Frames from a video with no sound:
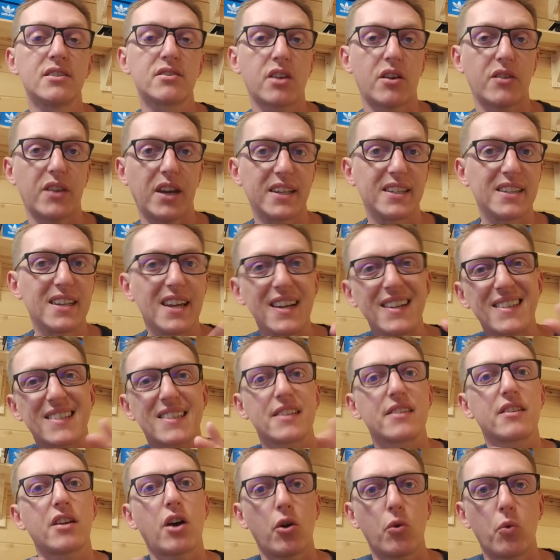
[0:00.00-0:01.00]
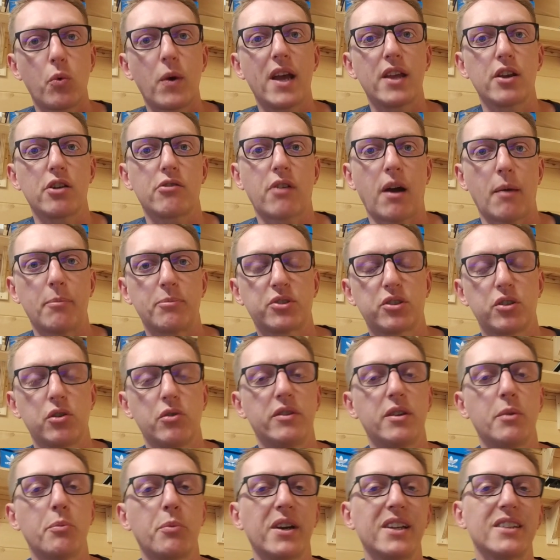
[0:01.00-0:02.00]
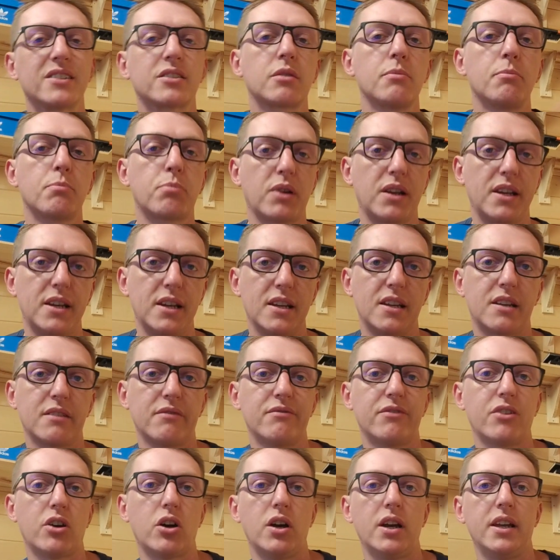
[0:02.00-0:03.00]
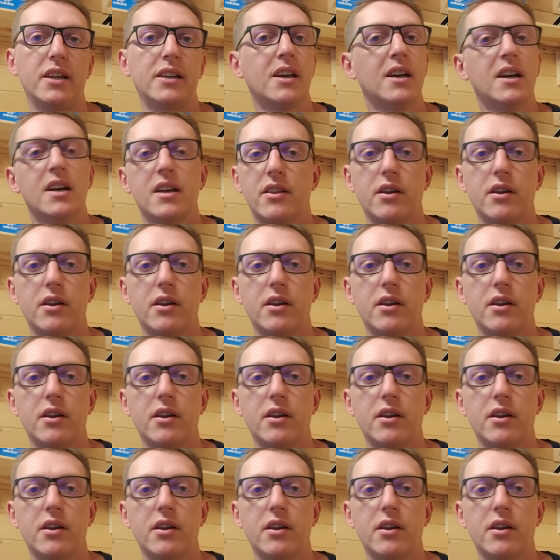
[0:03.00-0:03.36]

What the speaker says: So they need to know where you're up to, and then when it's completely converted,